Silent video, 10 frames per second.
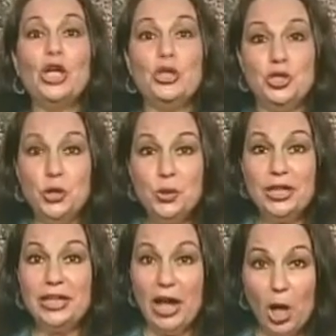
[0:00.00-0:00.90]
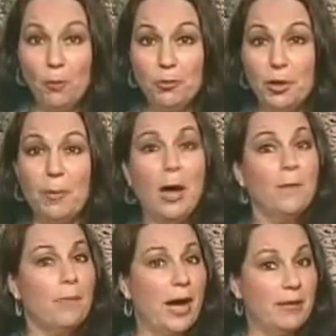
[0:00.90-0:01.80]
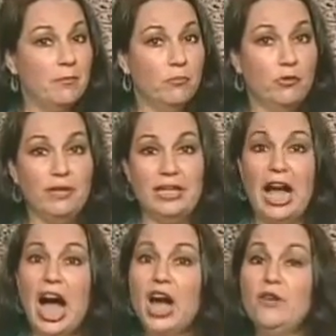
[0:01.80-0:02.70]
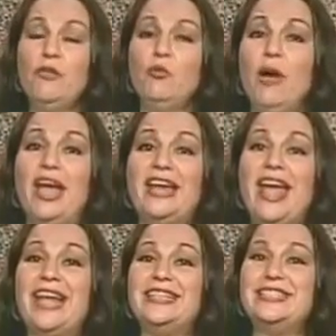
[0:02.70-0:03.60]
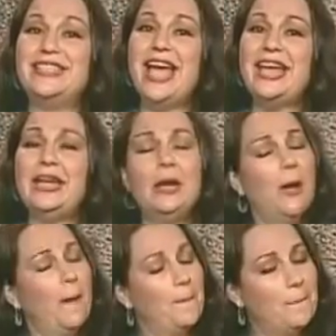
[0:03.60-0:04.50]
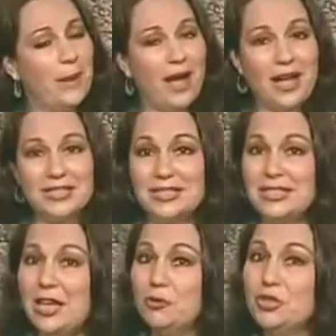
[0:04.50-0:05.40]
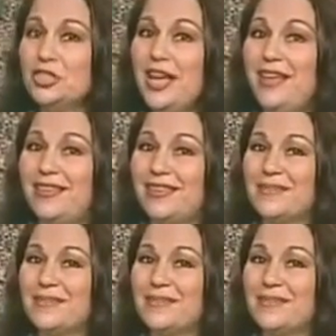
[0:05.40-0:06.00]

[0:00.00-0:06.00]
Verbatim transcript: You can help them by moving out of the way and saying, Pase usted.